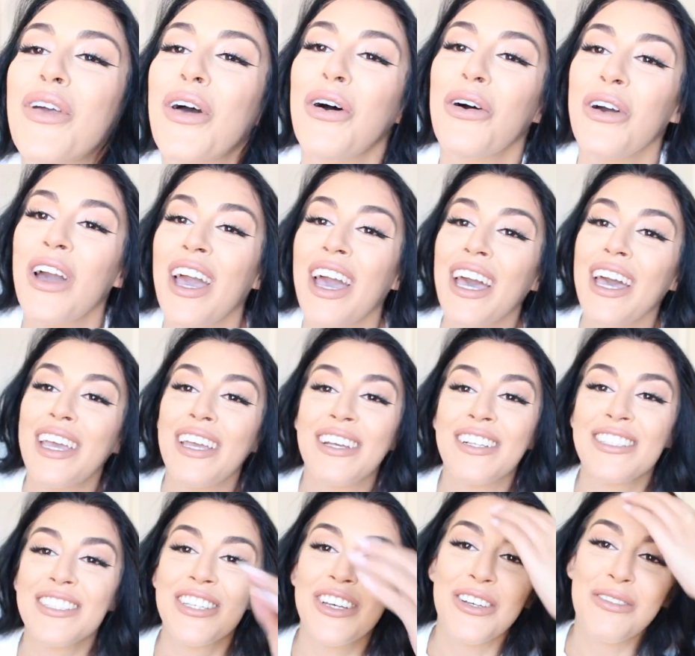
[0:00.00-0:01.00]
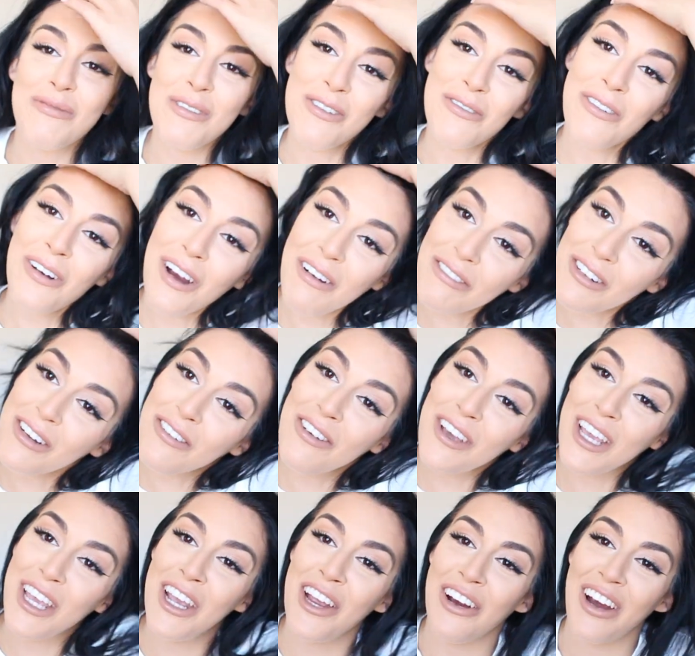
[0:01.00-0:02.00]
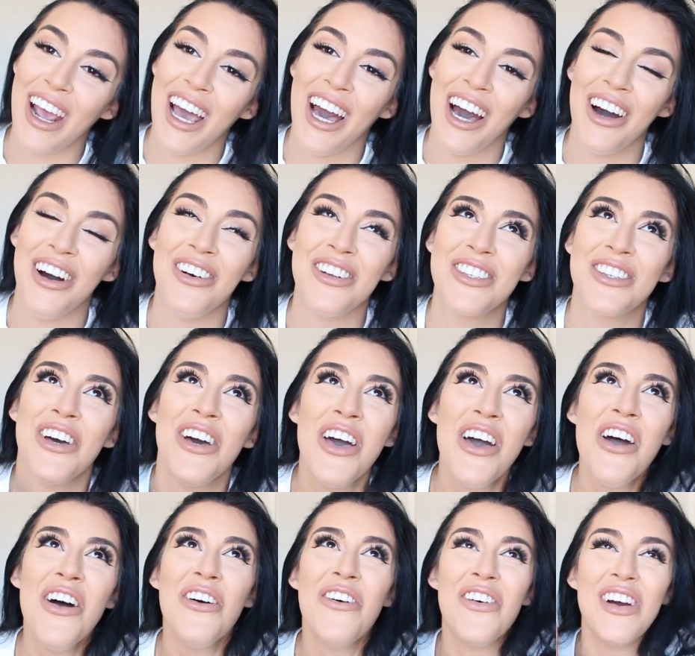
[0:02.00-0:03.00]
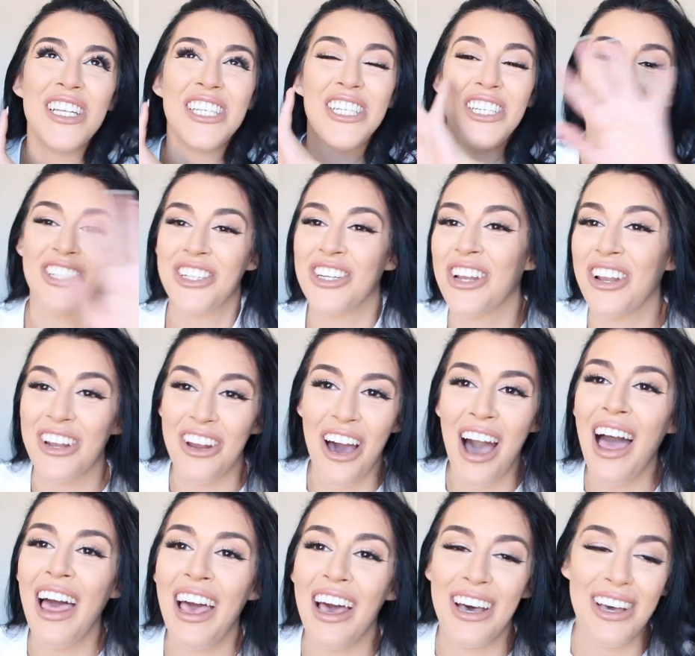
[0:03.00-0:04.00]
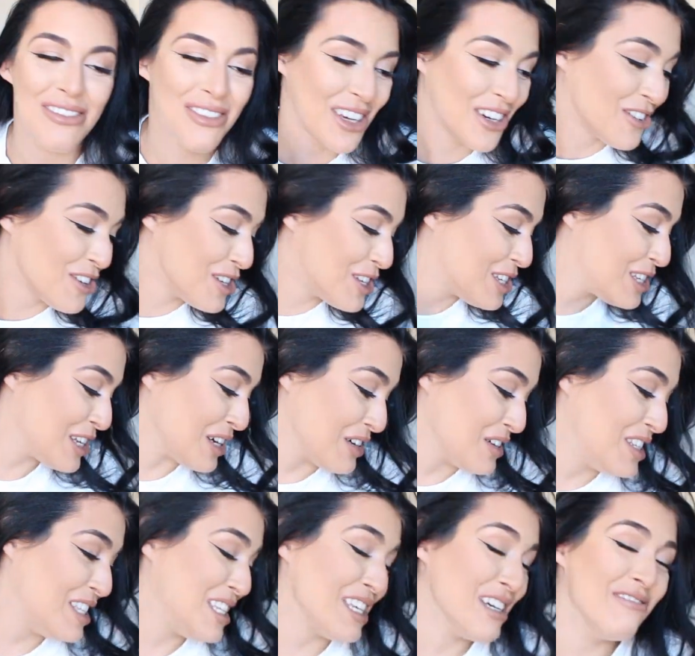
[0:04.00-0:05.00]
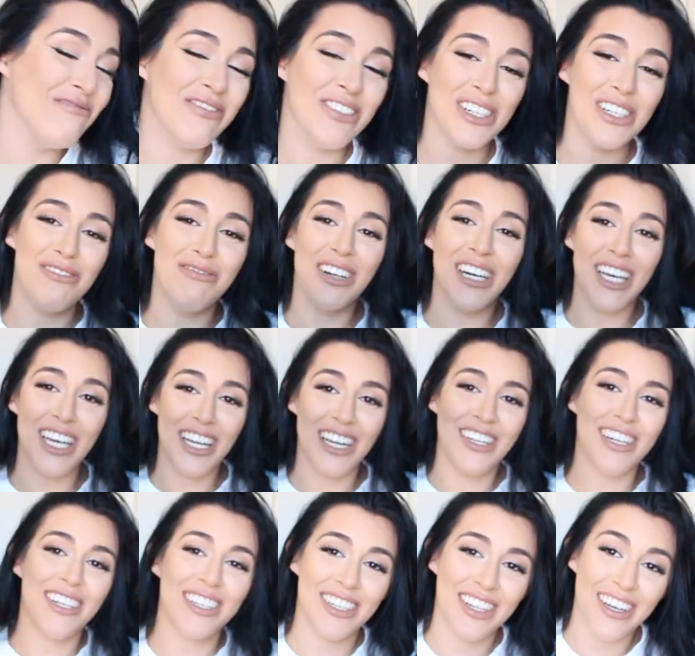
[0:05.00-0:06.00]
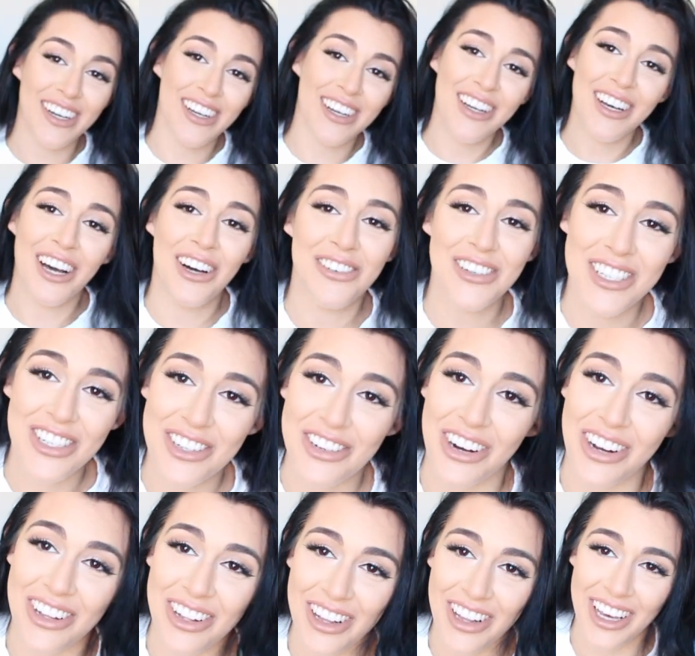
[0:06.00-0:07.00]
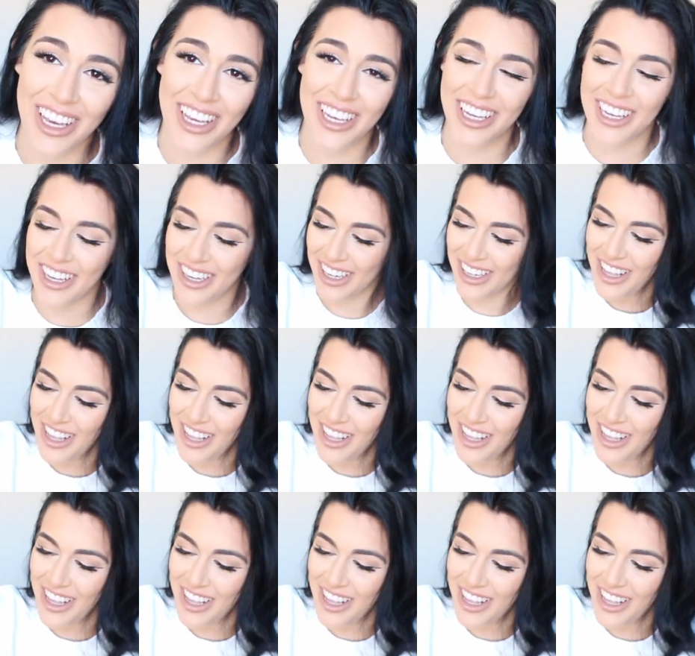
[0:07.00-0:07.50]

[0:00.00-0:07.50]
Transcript: Okay, took me forever to figure out, which it should not have. It was so simple, but I was struggling.